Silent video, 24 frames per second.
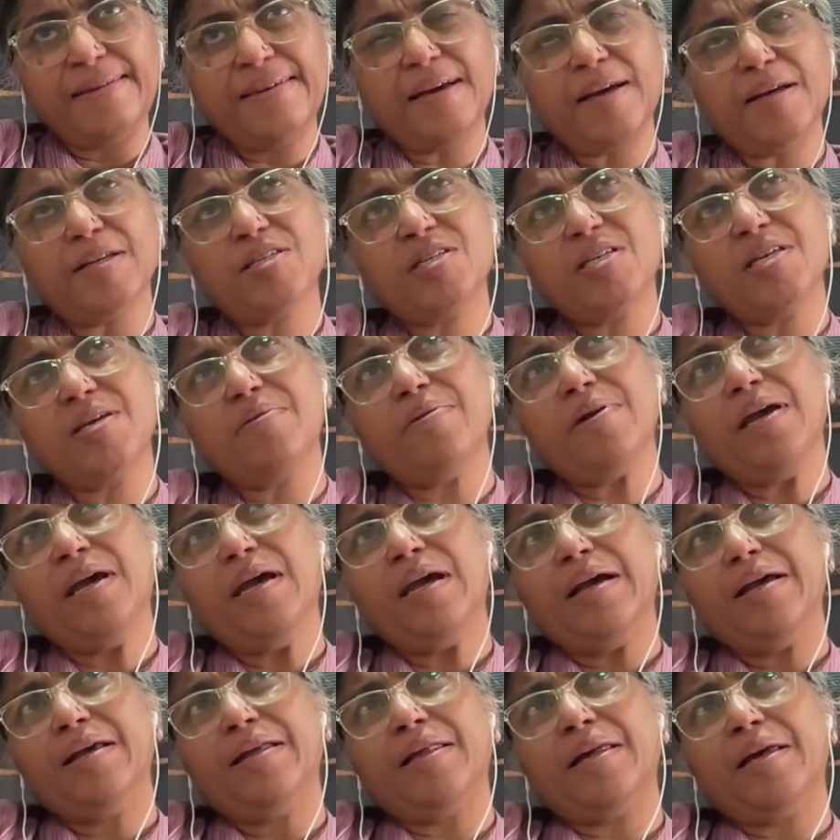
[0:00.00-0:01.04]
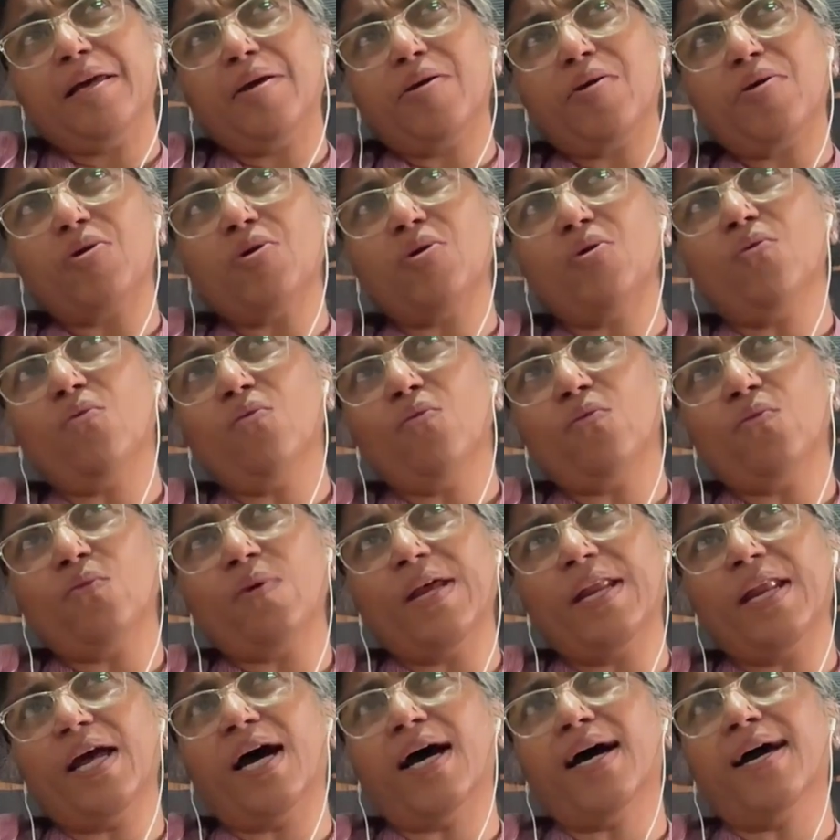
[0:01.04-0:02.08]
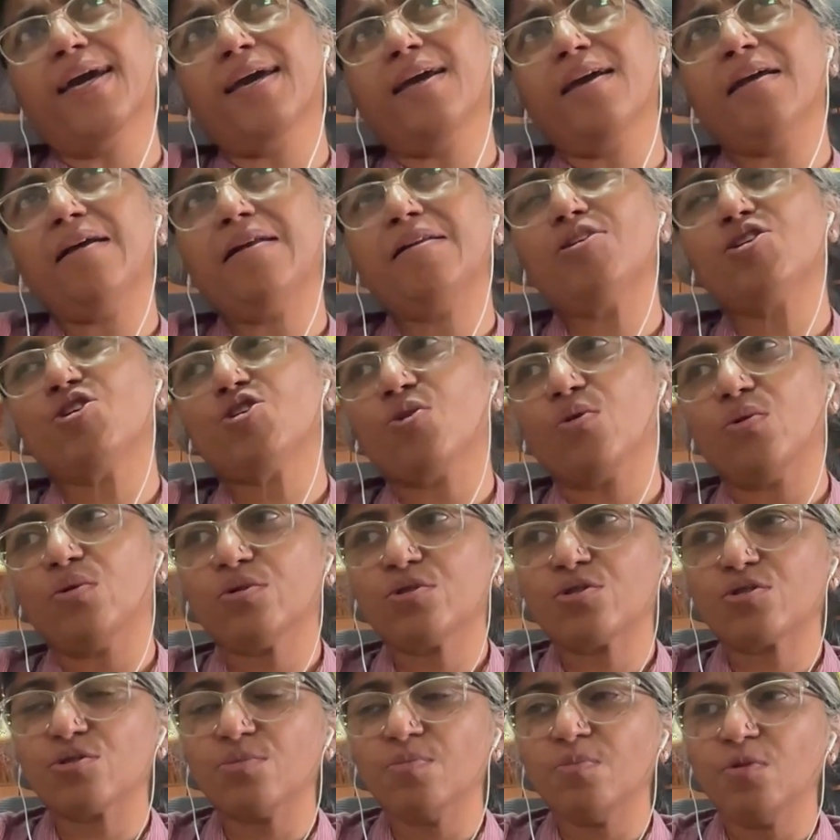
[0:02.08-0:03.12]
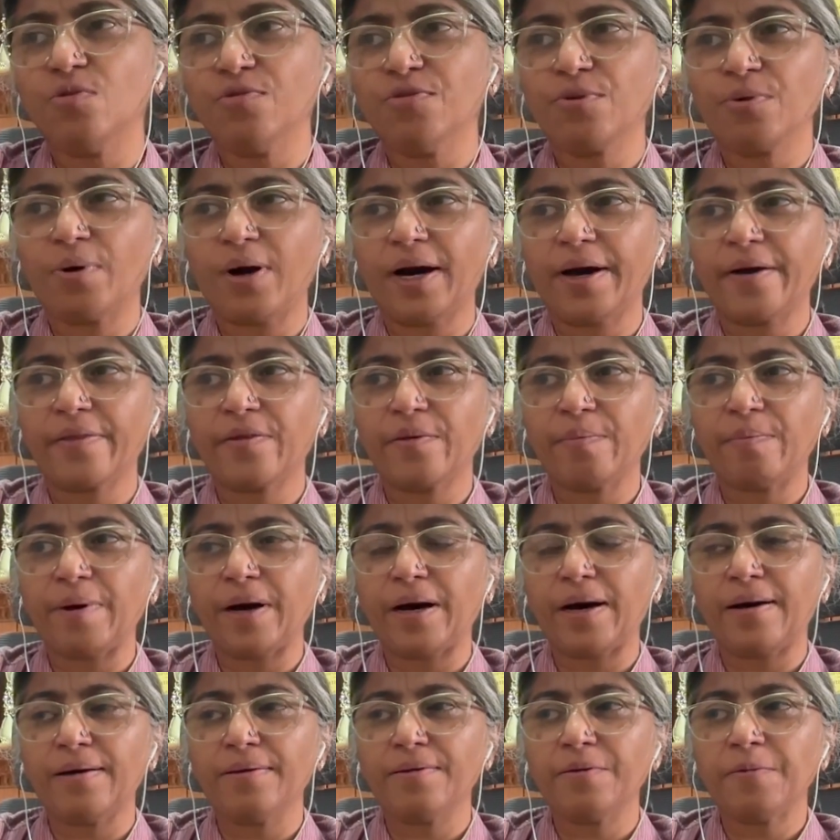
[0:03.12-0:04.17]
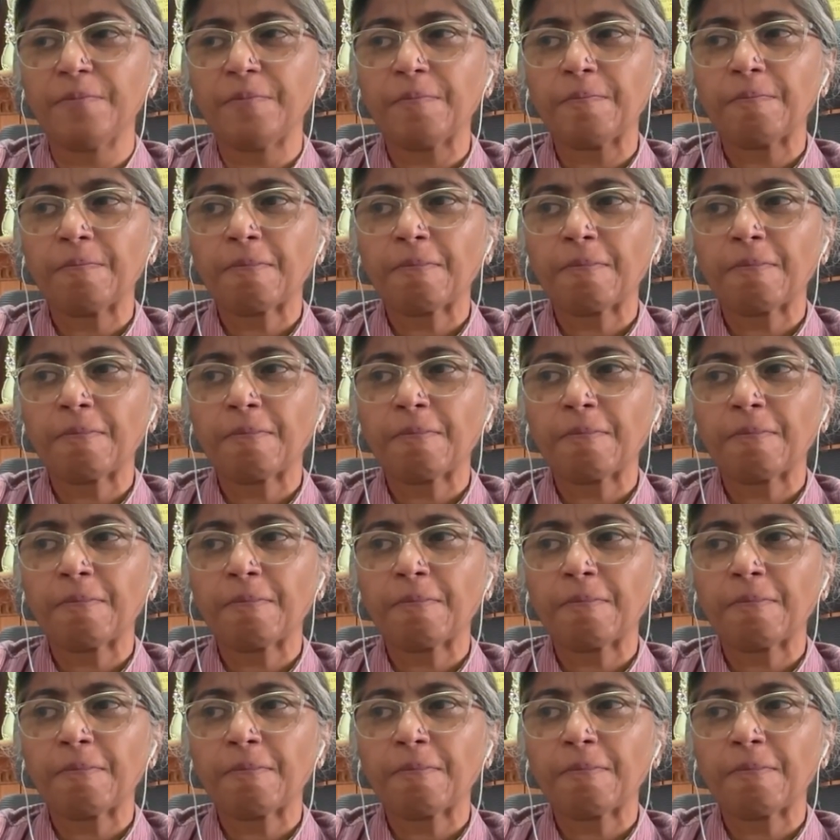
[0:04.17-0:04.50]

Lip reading: Yeah. See, when I chose to move to Hyderabad,